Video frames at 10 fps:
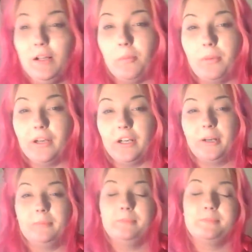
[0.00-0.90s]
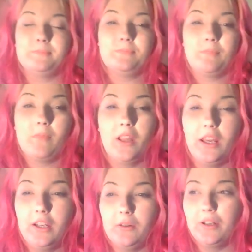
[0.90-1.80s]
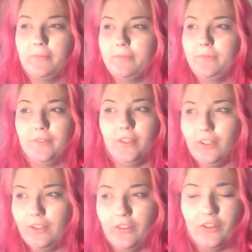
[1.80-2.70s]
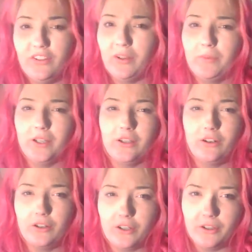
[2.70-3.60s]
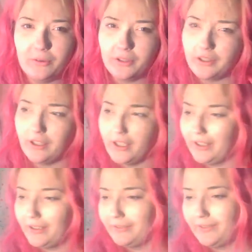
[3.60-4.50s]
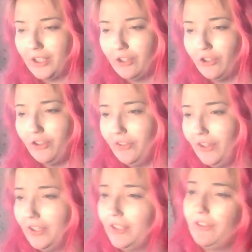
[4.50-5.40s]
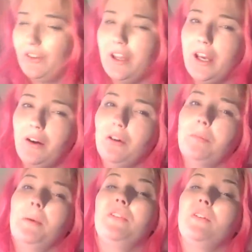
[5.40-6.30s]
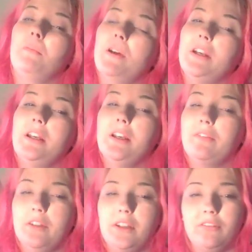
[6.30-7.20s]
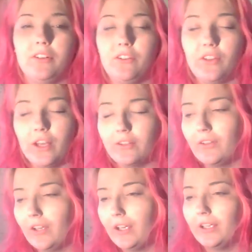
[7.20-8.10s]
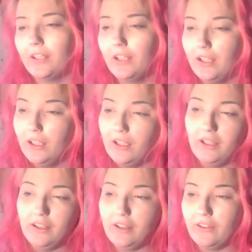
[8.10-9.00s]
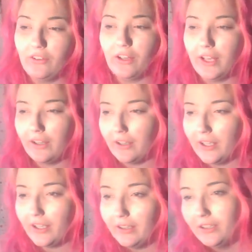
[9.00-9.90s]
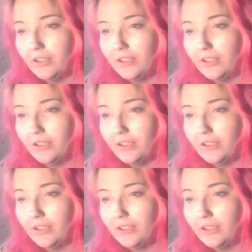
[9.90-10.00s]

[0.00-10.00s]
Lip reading: But, anyway, you see something you don't agree with, like a Christian saying this or that, or maybe somebody of a different sect saying this or that, like,